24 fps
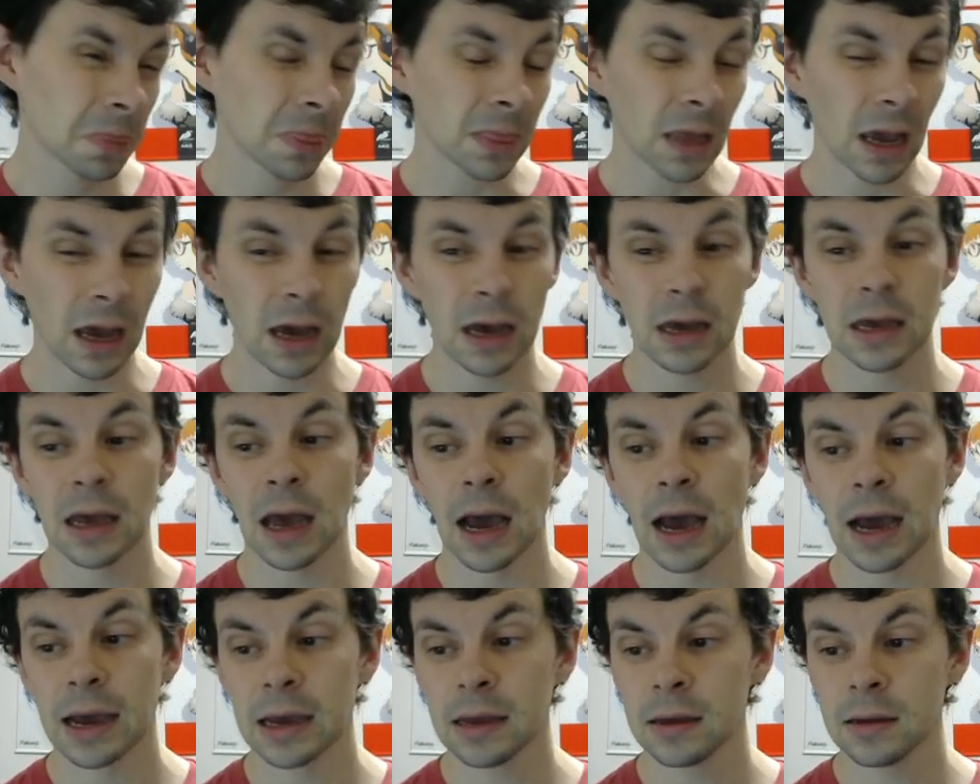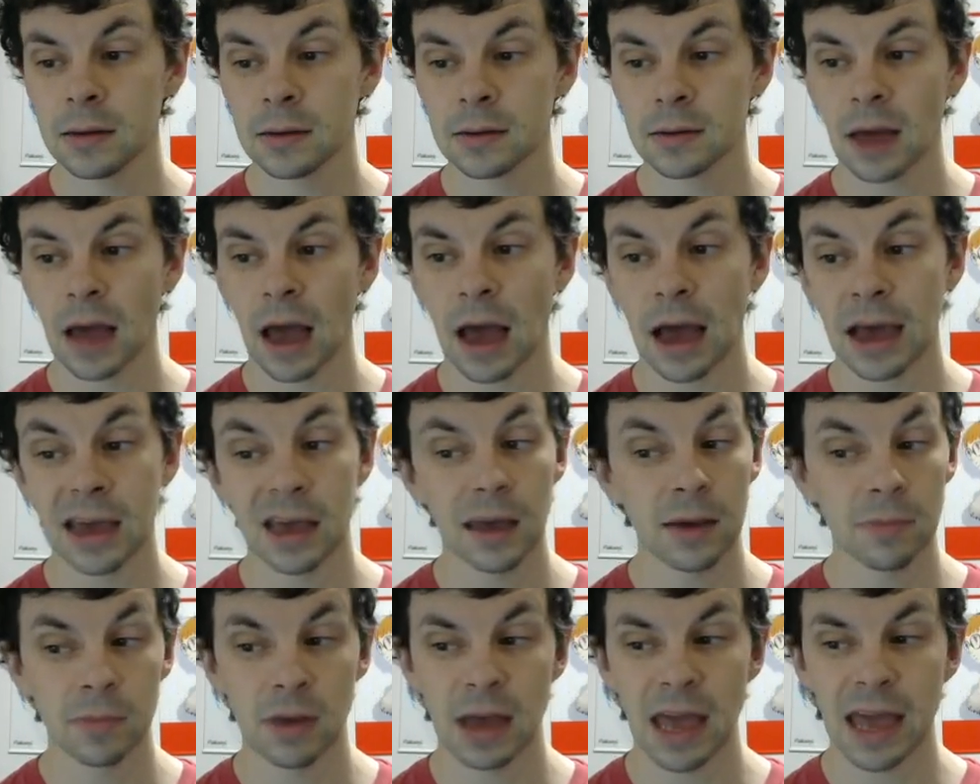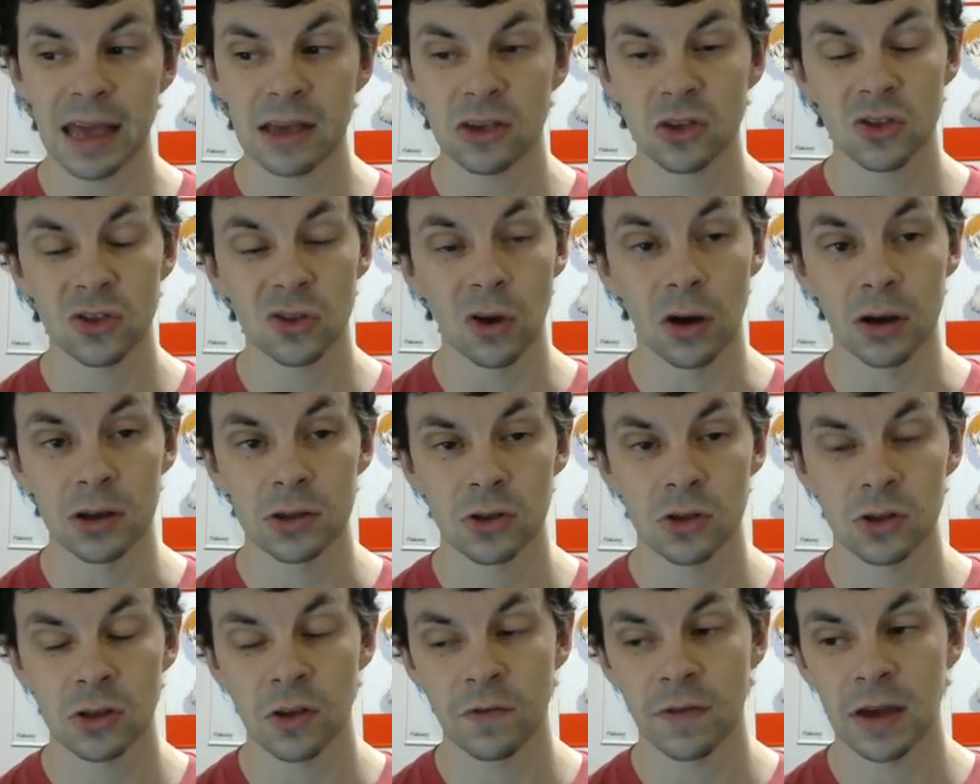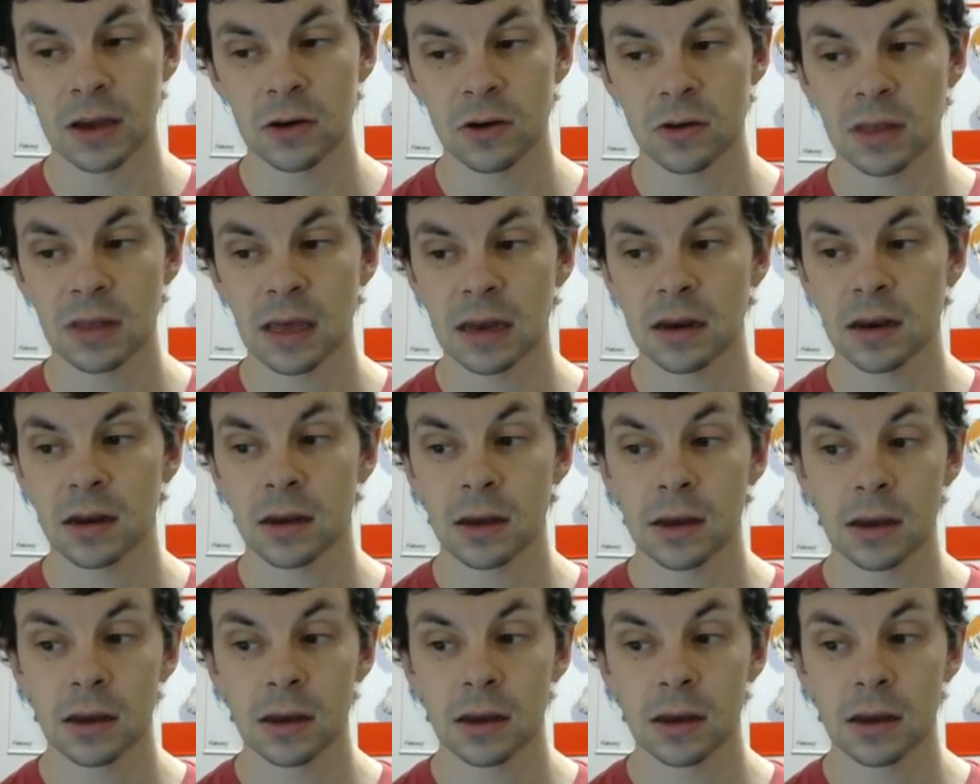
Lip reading: I am a staunch defender that